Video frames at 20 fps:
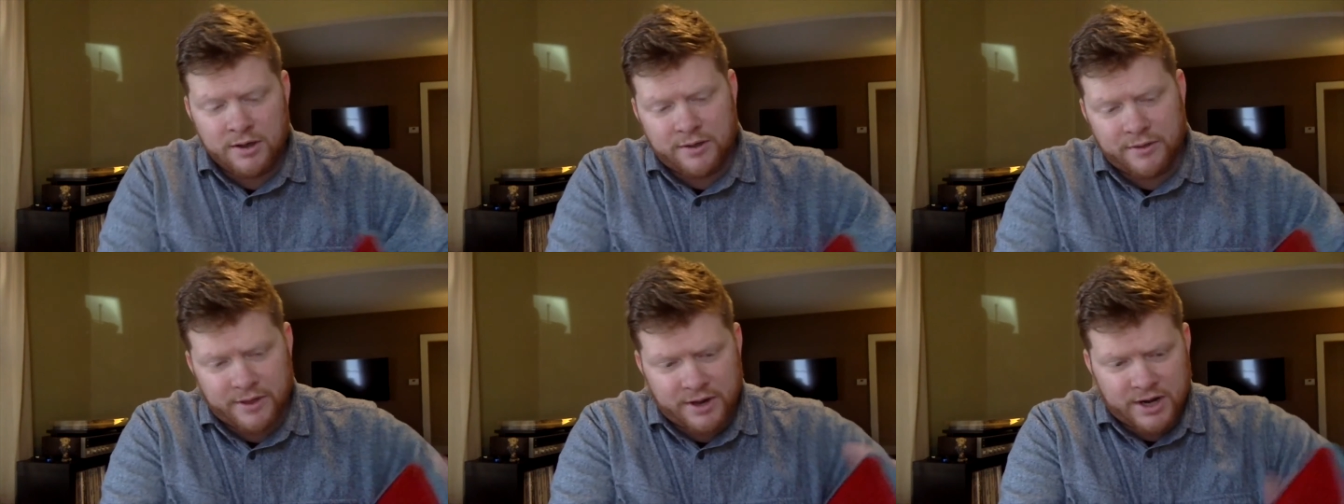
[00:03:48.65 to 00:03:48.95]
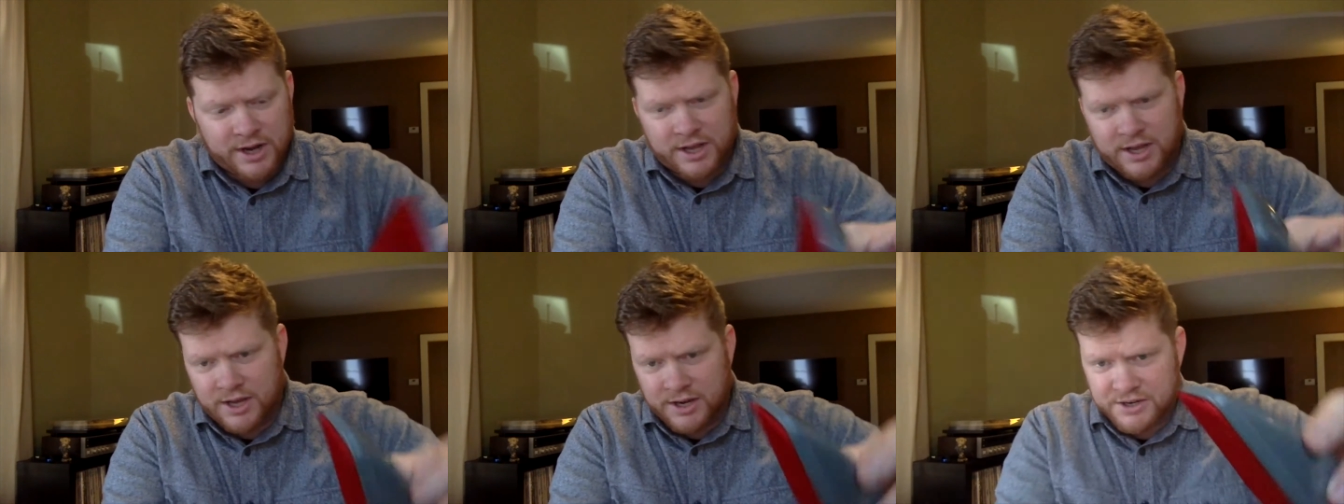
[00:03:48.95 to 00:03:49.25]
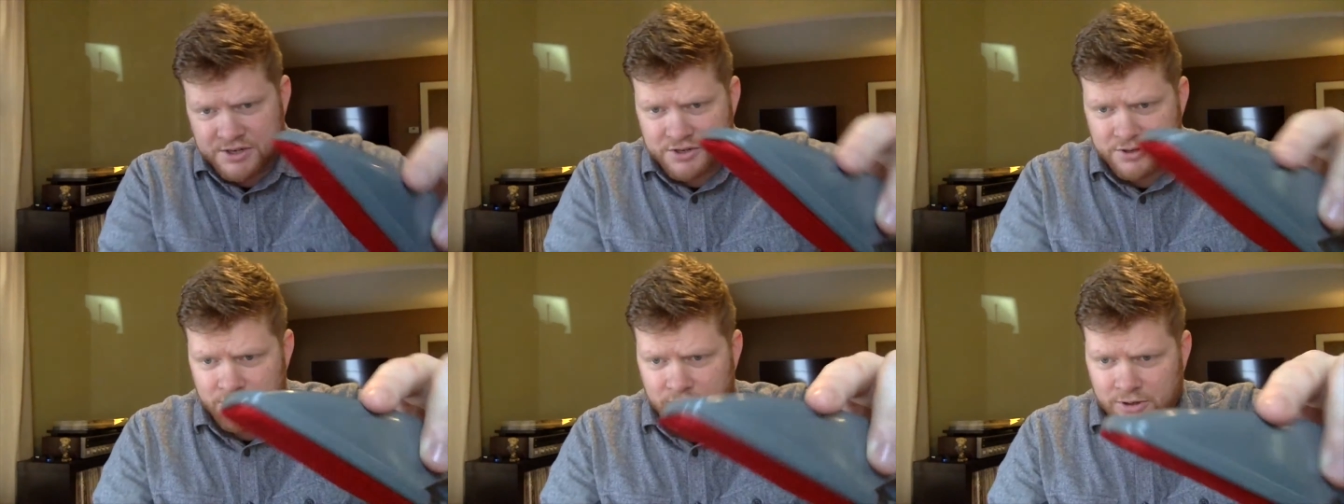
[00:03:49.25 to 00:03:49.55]
then I kind
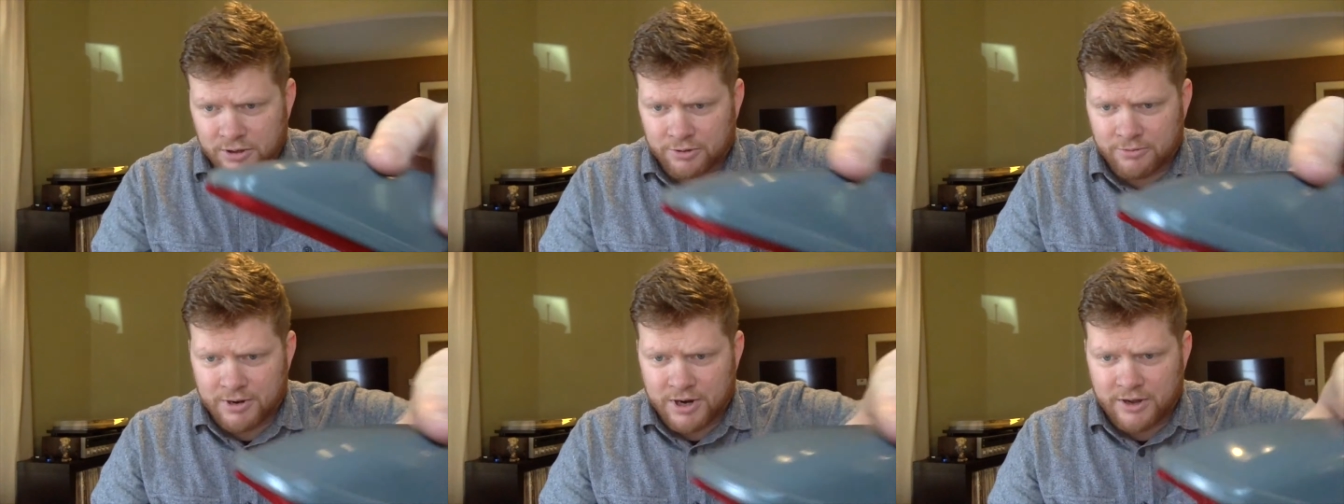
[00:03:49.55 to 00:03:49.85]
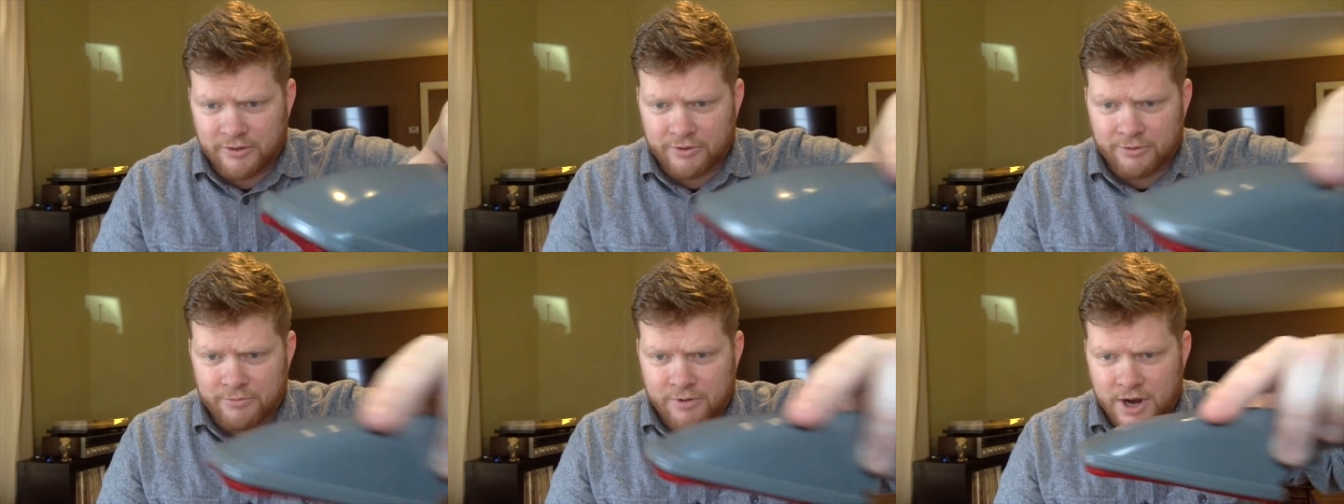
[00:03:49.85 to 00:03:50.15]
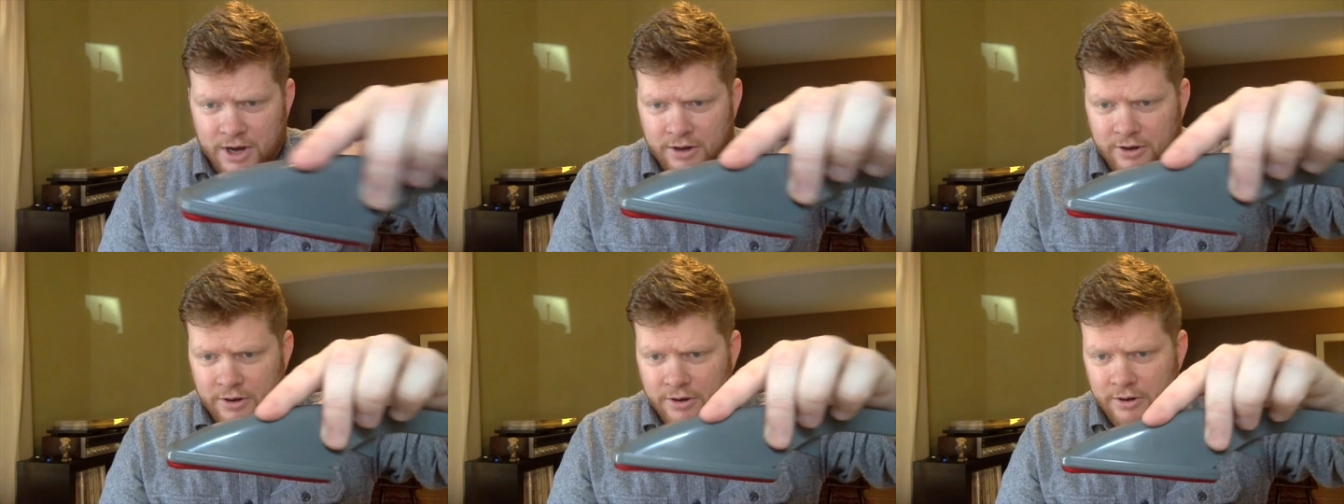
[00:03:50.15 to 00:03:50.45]
of circle around the
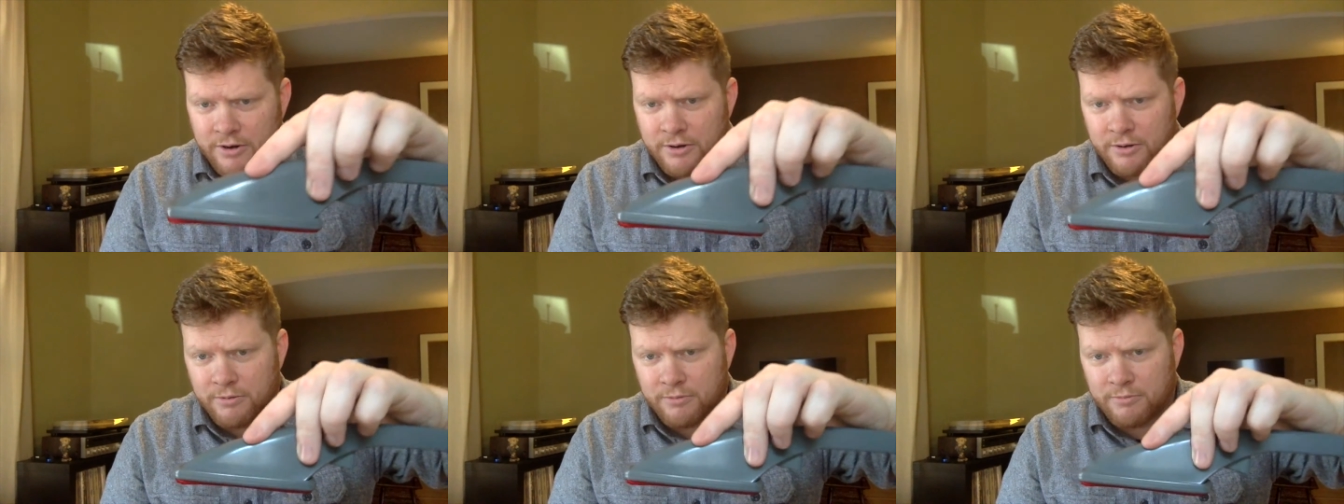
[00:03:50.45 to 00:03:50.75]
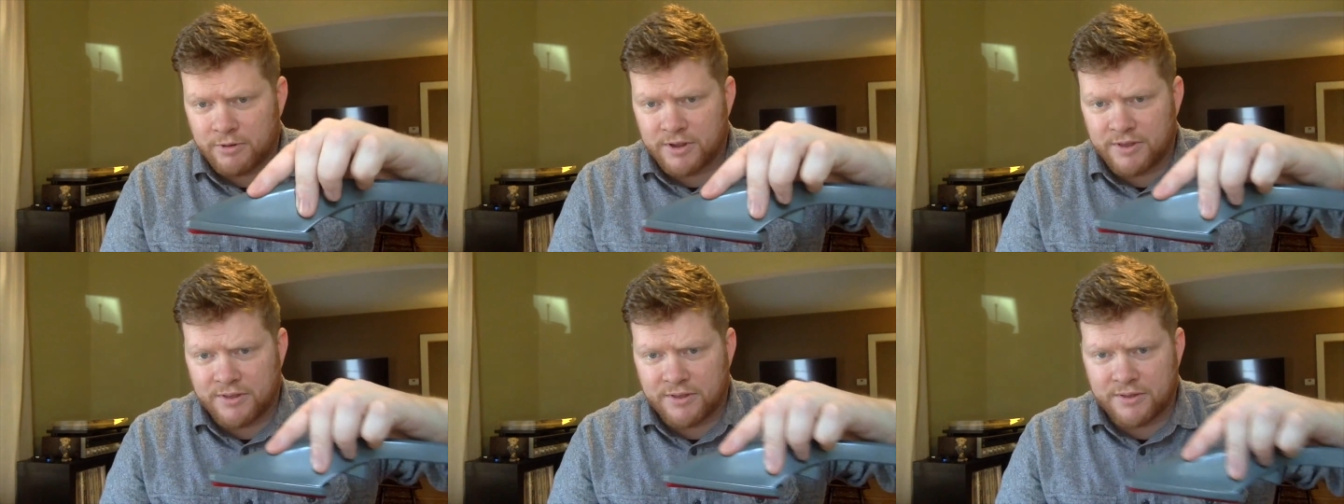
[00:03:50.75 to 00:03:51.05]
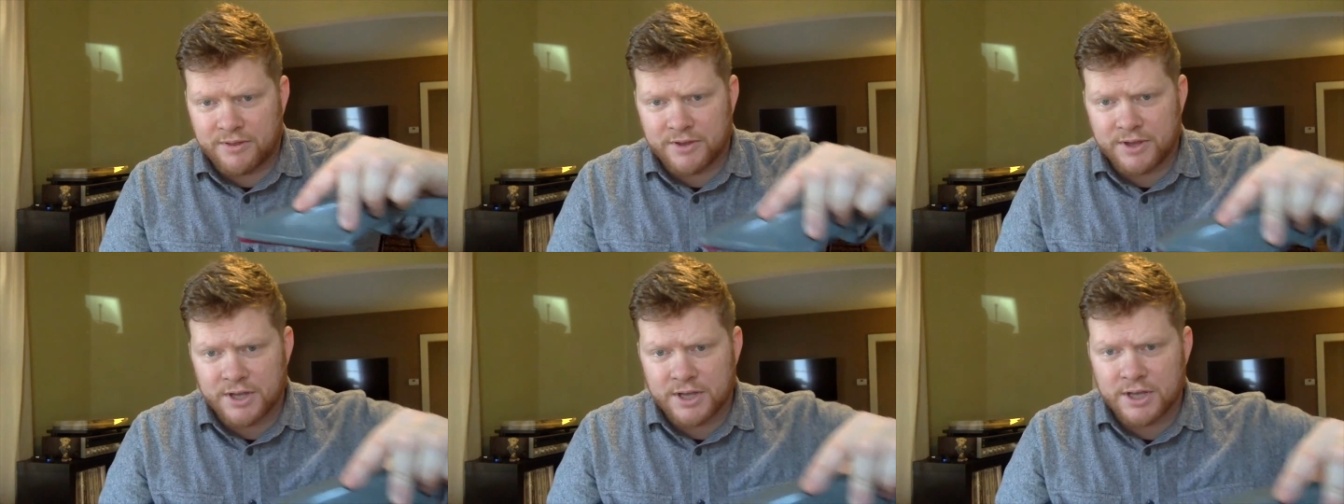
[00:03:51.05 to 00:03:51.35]
record
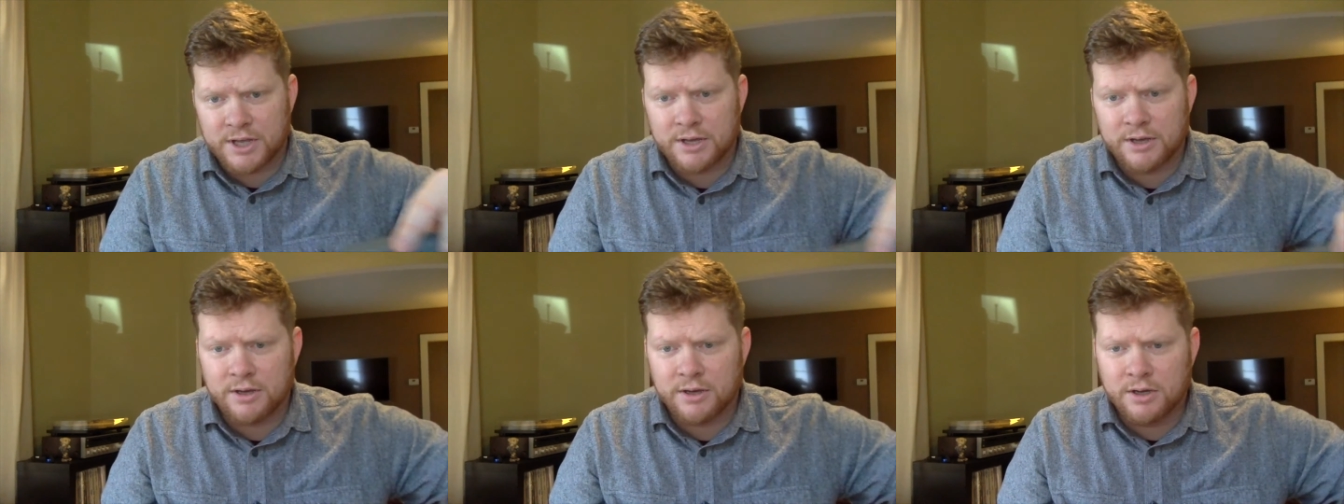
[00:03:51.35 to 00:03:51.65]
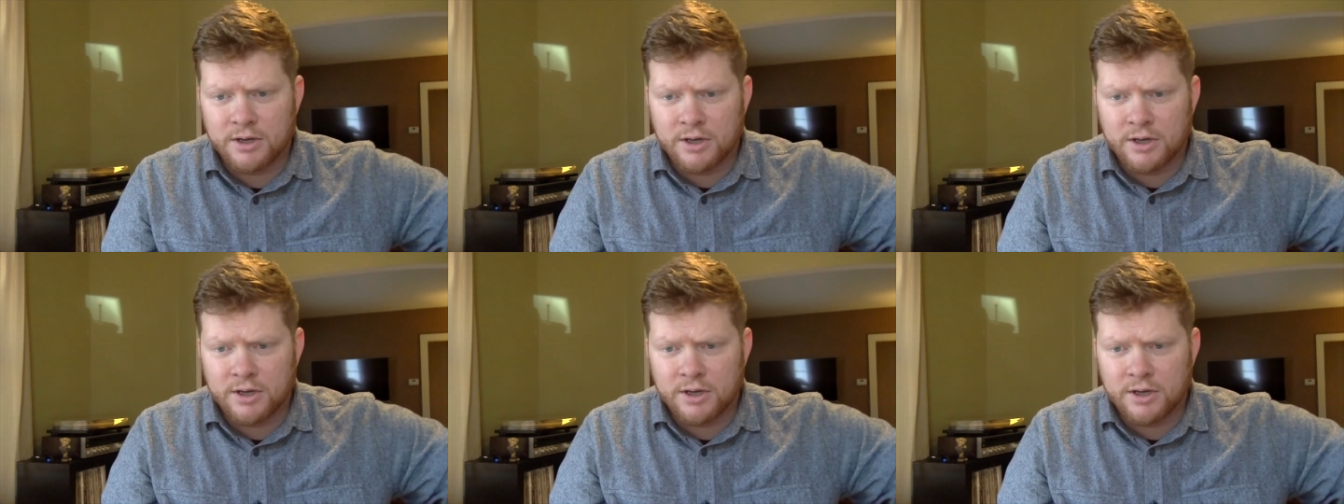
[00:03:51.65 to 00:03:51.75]
with the